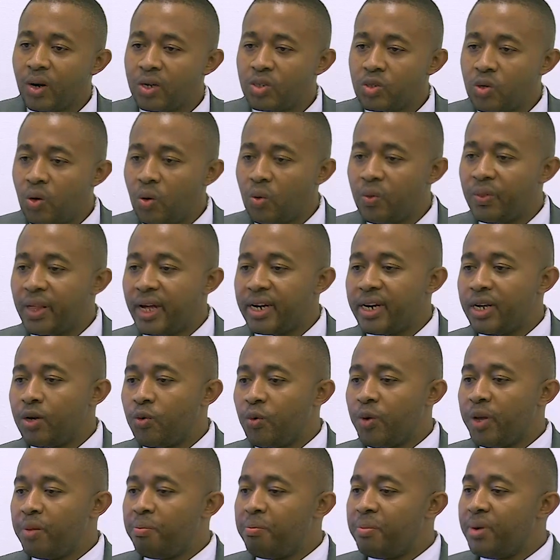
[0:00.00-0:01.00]
we're told that
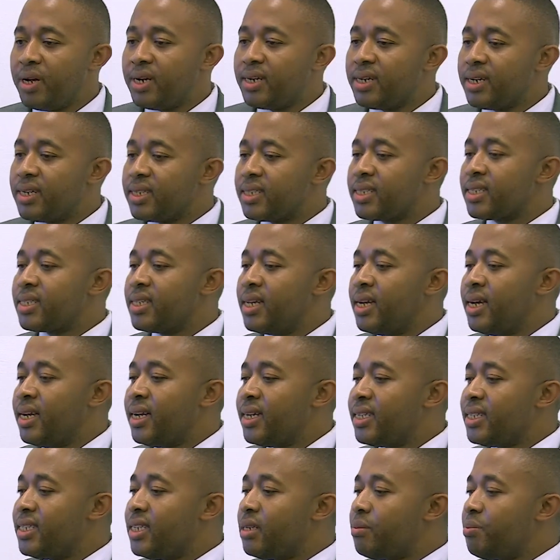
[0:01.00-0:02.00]
equipment is
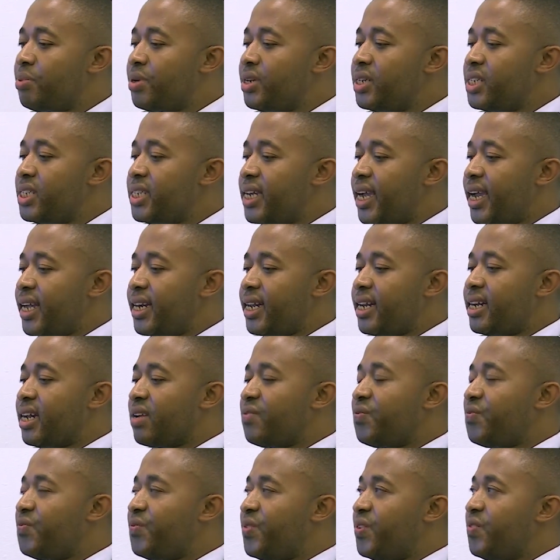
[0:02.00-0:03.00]
depreciated
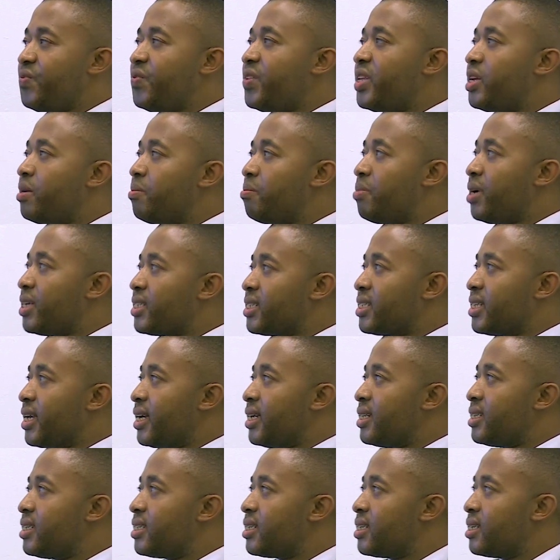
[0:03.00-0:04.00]
at
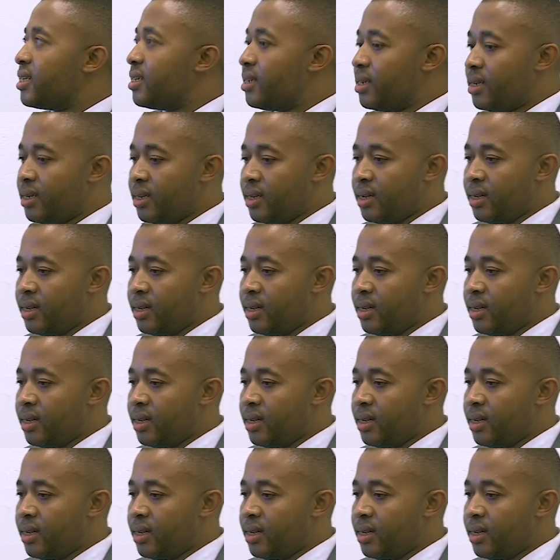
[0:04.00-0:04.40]
15%